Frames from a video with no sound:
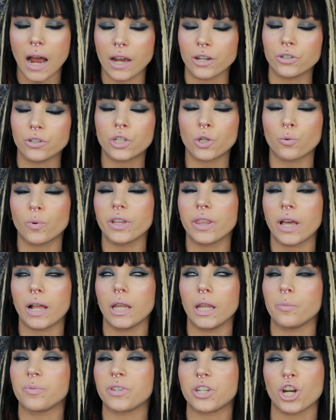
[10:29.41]
I used to wear
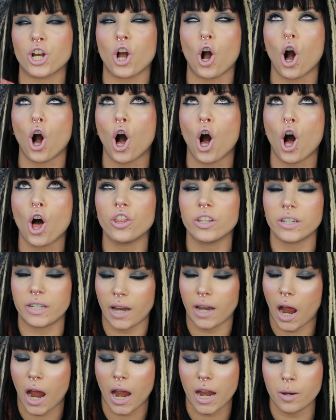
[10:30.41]
that lipstick all the
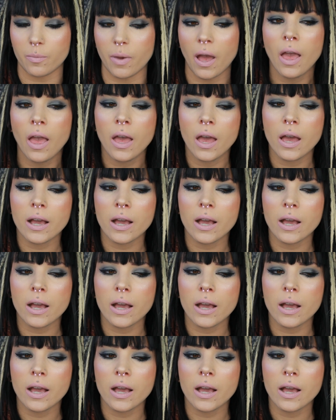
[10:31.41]
time.